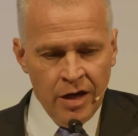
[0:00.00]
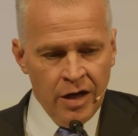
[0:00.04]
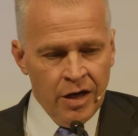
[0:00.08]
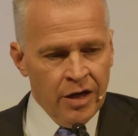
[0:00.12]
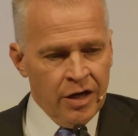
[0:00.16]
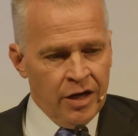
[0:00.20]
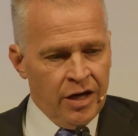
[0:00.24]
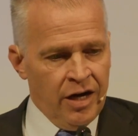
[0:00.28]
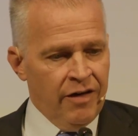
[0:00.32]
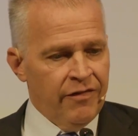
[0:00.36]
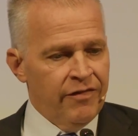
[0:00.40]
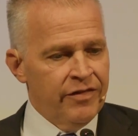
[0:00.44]

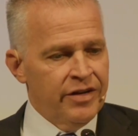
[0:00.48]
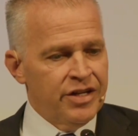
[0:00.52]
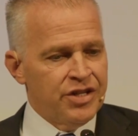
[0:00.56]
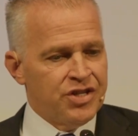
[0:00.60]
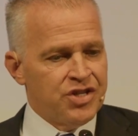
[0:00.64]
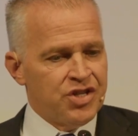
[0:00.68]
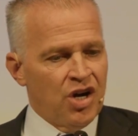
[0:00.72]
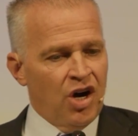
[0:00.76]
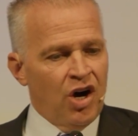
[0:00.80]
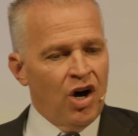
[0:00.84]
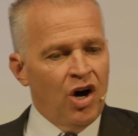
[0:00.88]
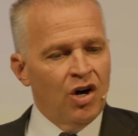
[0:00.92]

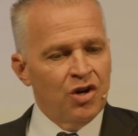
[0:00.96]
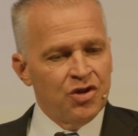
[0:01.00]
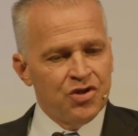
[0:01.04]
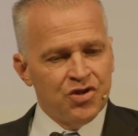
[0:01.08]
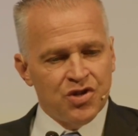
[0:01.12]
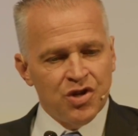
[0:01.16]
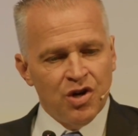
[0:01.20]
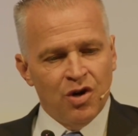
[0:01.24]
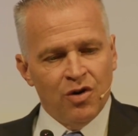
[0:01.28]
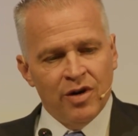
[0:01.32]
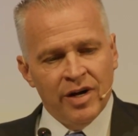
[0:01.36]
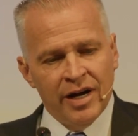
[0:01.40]
Covenants
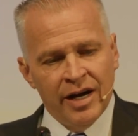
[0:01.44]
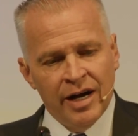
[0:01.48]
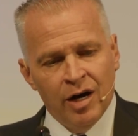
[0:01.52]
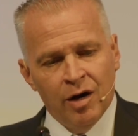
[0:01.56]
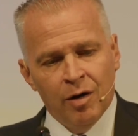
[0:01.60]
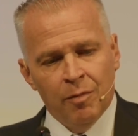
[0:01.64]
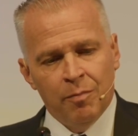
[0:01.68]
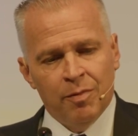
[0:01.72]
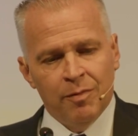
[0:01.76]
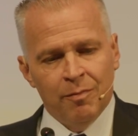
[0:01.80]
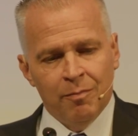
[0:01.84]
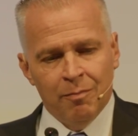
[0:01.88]
also
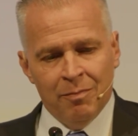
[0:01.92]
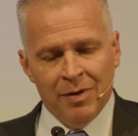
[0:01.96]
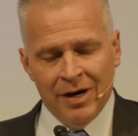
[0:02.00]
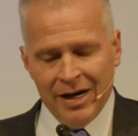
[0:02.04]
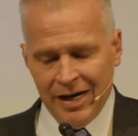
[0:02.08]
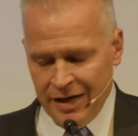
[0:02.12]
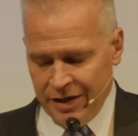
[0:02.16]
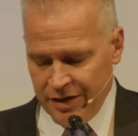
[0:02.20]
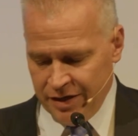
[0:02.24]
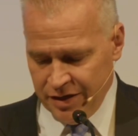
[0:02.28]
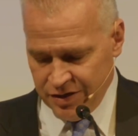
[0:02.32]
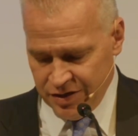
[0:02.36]
help
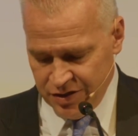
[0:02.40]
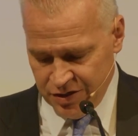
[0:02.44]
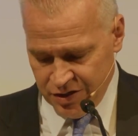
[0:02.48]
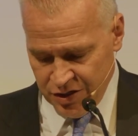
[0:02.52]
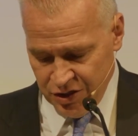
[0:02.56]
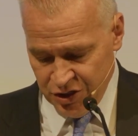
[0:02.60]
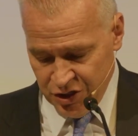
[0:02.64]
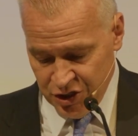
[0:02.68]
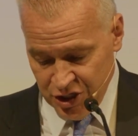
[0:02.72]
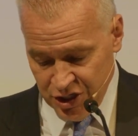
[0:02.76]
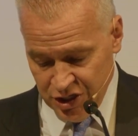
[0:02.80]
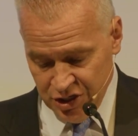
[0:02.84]
bind us
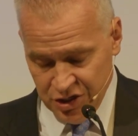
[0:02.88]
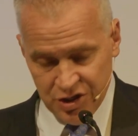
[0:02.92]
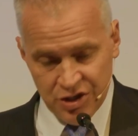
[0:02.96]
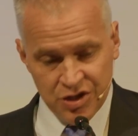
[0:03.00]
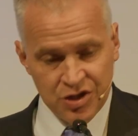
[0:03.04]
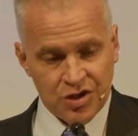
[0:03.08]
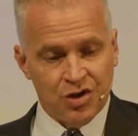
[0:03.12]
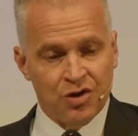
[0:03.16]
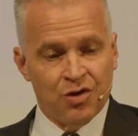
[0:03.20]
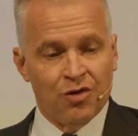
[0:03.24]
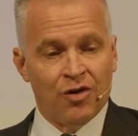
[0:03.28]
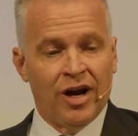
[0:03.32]
to
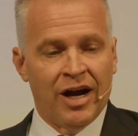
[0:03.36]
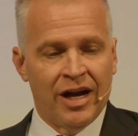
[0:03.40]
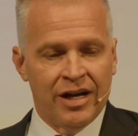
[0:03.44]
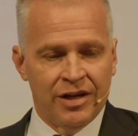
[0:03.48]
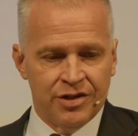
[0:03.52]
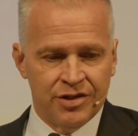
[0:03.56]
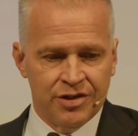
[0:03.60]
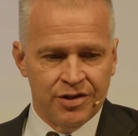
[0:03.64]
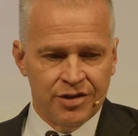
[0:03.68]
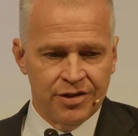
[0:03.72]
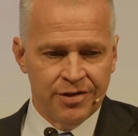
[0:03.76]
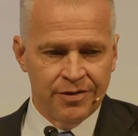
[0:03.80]
Jesus
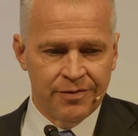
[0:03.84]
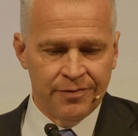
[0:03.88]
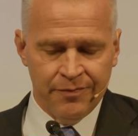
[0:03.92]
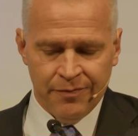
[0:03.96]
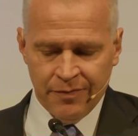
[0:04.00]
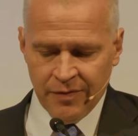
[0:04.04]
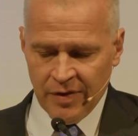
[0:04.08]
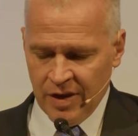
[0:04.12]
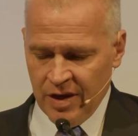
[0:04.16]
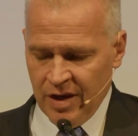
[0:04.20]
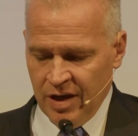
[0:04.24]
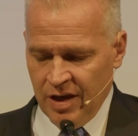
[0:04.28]
Christ.
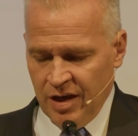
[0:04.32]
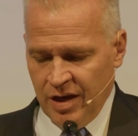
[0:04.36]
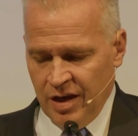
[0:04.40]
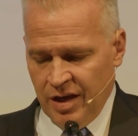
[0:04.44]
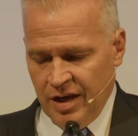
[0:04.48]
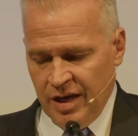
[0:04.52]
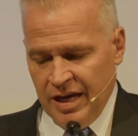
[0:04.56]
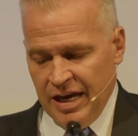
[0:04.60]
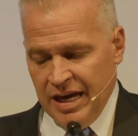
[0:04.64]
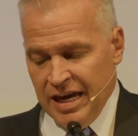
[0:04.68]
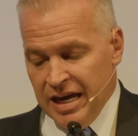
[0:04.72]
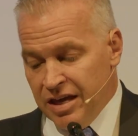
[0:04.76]

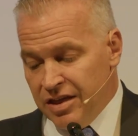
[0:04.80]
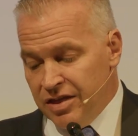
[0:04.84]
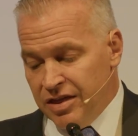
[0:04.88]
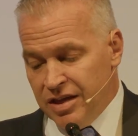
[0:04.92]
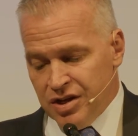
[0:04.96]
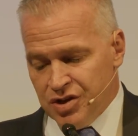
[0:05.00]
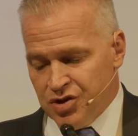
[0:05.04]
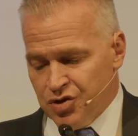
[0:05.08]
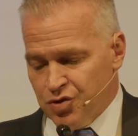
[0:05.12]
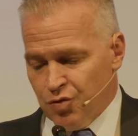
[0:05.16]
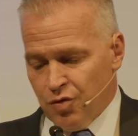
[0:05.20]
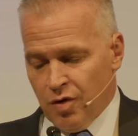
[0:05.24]
In
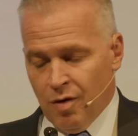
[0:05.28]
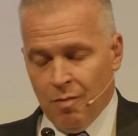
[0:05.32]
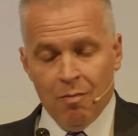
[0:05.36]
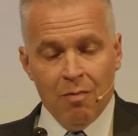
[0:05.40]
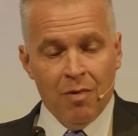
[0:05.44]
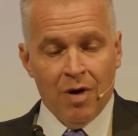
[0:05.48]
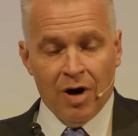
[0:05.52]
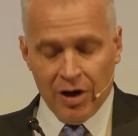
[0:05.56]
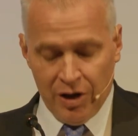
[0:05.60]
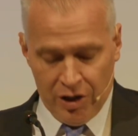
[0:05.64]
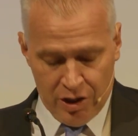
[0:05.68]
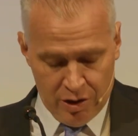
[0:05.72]
this
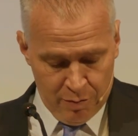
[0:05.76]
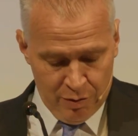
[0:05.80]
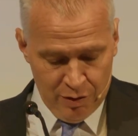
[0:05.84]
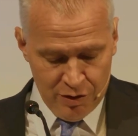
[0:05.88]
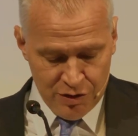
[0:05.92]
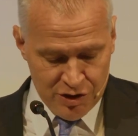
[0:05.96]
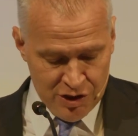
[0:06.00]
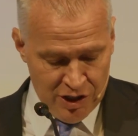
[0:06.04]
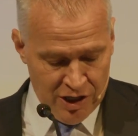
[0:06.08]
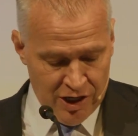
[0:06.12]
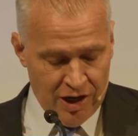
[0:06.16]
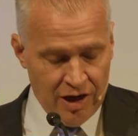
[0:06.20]
remarkable
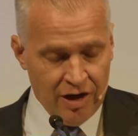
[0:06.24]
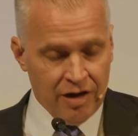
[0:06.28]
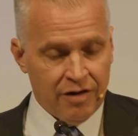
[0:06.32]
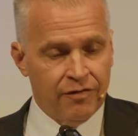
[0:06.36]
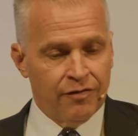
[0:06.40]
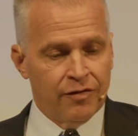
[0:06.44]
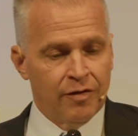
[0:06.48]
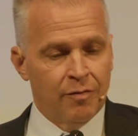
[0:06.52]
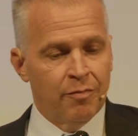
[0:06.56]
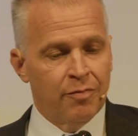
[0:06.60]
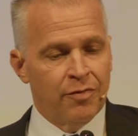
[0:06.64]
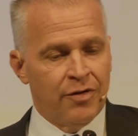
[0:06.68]
talk
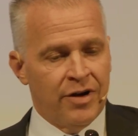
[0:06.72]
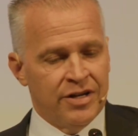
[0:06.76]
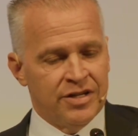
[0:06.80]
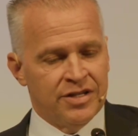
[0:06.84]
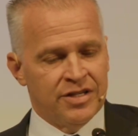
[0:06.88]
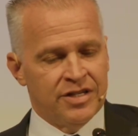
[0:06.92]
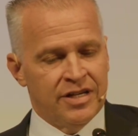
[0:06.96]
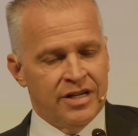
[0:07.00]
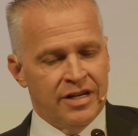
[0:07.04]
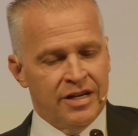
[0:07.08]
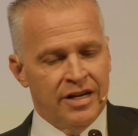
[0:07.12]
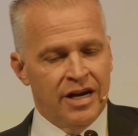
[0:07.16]
from
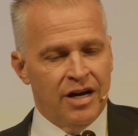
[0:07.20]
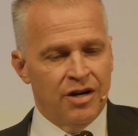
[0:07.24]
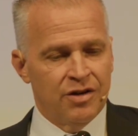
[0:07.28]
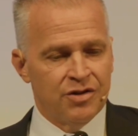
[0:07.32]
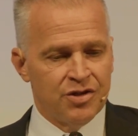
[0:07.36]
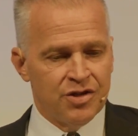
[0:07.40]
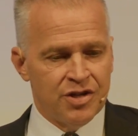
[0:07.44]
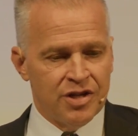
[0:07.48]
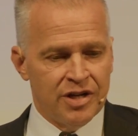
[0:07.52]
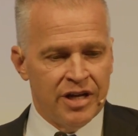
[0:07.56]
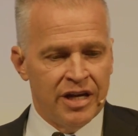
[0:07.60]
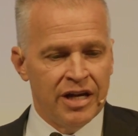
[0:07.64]
President
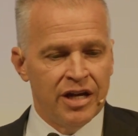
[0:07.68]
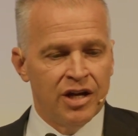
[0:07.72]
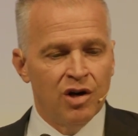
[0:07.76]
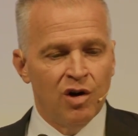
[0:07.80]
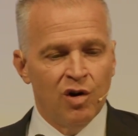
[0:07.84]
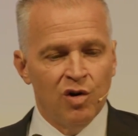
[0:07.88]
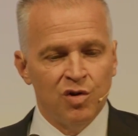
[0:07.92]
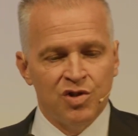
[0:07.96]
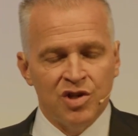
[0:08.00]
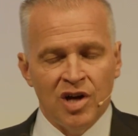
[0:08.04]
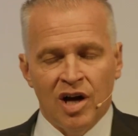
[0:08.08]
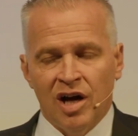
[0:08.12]
Nelson, he
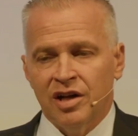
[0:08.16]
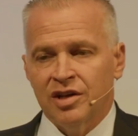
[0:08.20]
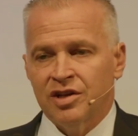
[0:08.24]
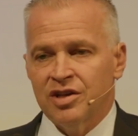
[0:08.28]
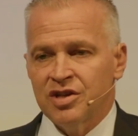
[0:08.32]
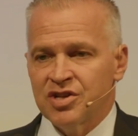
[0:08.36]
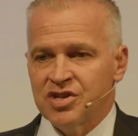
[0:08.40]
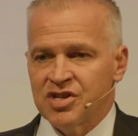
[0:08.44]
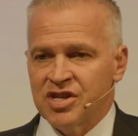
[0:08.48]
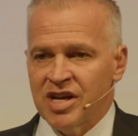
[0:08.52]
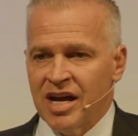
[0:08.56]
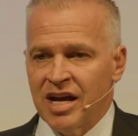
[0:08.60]
goes on to
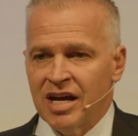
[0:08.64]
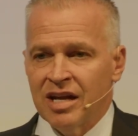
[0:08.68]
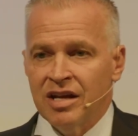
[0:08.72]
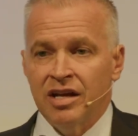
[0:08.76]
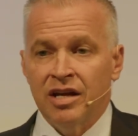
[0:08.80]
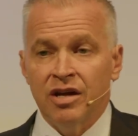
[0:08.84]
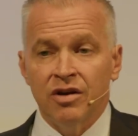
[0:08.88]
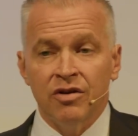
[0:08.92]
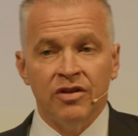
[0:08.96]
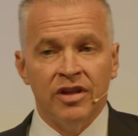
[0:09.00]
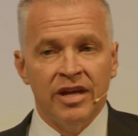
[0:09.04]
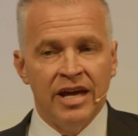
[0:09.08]
say
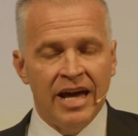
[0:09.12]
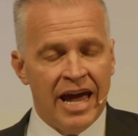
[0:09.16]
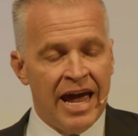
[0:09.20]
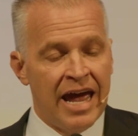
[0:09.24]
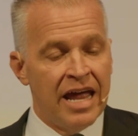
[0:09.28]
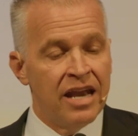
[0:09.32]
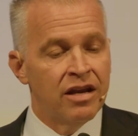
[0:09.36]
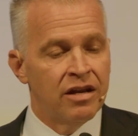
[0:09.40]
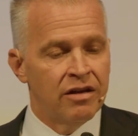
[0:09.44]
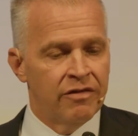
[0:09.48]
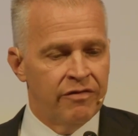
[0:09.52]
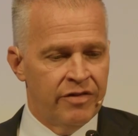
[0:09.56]
near the
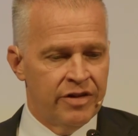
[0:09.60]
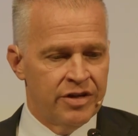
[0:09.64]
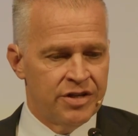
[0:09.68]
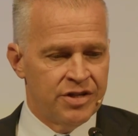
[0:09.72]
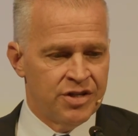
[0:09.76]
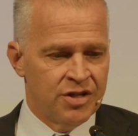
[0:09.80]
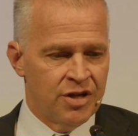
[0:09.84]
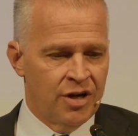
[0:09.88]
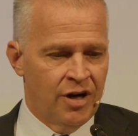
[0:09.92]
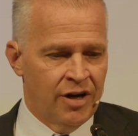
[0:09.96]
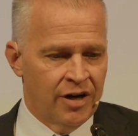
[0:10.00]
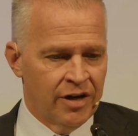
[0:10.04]
end of this
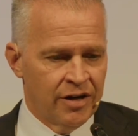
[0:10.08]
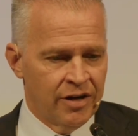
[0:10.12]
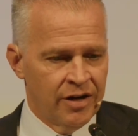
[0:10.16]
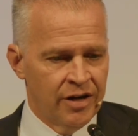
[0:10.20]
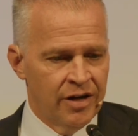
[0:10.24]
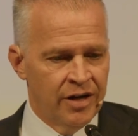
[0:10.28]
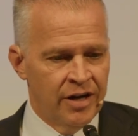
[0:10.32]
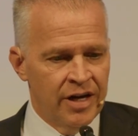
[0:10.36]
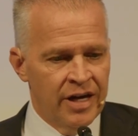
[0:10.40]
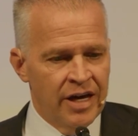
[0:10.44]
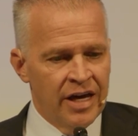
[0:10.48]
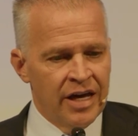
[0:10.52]
talk
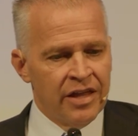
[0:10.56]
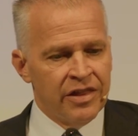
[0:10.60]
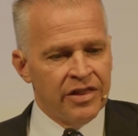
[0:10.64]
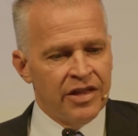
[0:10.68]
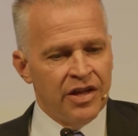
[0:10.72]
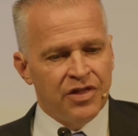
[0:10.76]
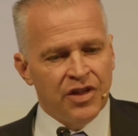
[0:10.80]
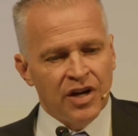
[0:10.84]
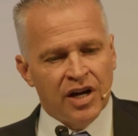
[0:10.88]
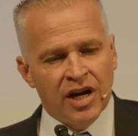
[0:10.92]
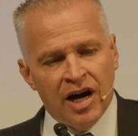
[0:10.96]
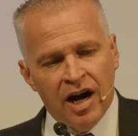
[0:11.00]

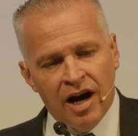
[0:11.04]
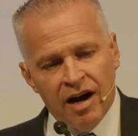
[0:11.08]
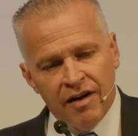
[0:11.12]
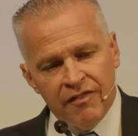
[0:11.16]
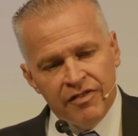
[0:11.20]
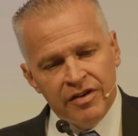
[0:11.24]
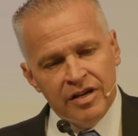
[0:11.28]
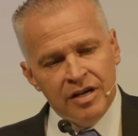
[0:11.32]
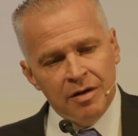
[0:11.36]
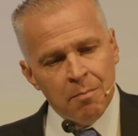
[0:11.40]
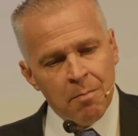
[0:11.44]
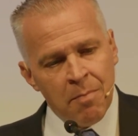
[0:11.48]
that the
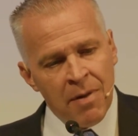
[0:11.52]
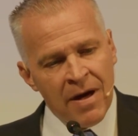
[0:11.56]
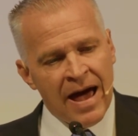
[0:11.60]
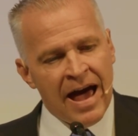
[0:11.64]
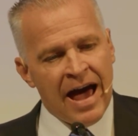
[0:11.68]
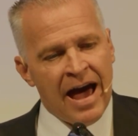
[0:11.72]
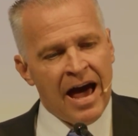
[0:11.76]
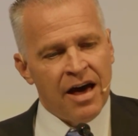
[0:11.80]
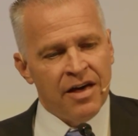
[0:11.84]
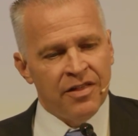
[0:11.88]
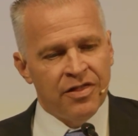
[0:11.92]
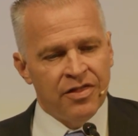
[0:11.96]
covenant
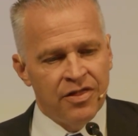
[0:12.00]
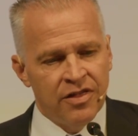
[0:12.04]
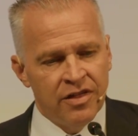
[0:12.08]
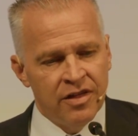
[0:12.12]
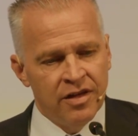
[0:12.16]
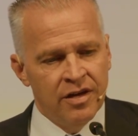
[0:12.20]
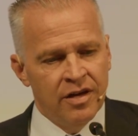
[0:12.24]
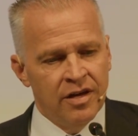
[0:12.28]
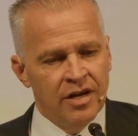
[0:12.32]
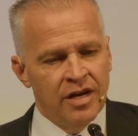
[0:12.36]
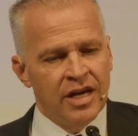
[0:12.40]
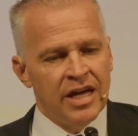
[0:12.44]
path
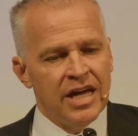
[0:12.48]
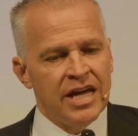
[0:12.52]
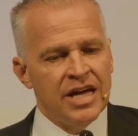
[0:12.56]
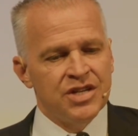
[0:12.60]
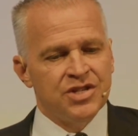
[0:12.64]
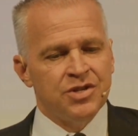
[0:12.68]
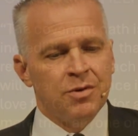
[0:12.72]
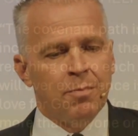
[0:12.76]
is a